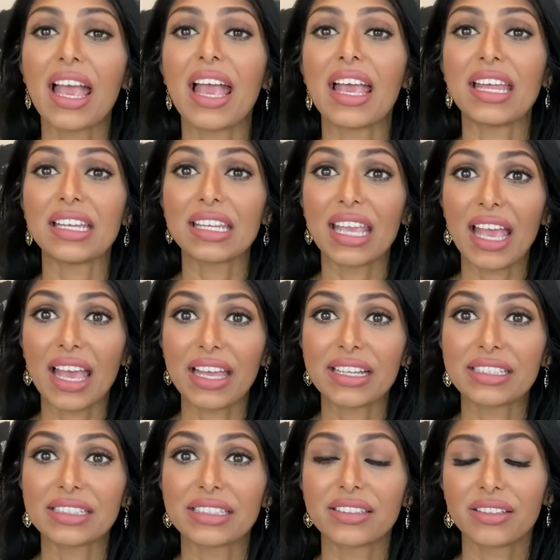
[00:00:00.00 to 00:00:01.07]
and
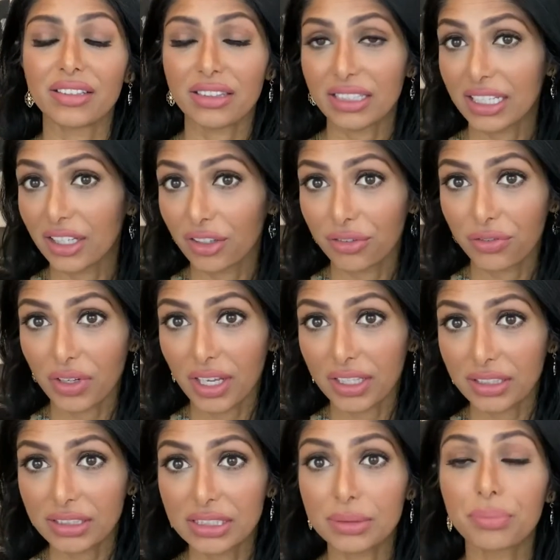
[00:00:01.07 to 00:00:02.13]
get legal
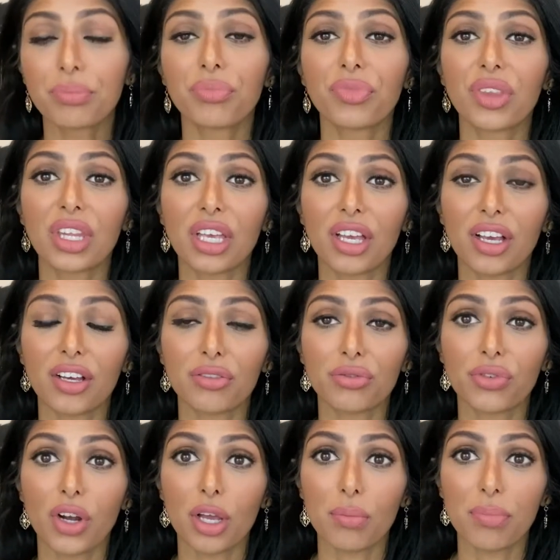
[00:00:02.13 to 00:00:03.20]
funds
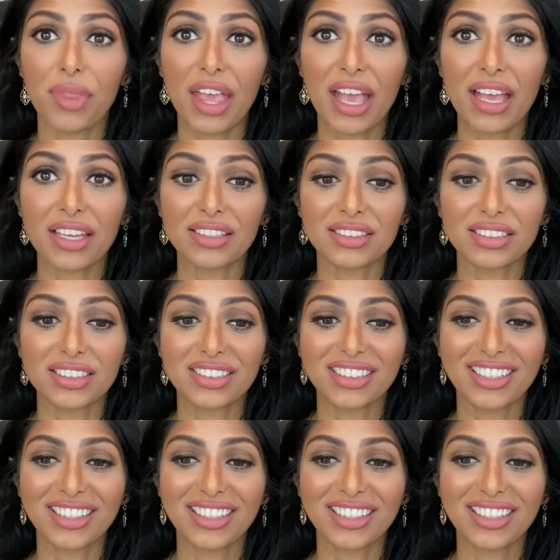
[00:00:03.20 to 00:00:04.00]
from that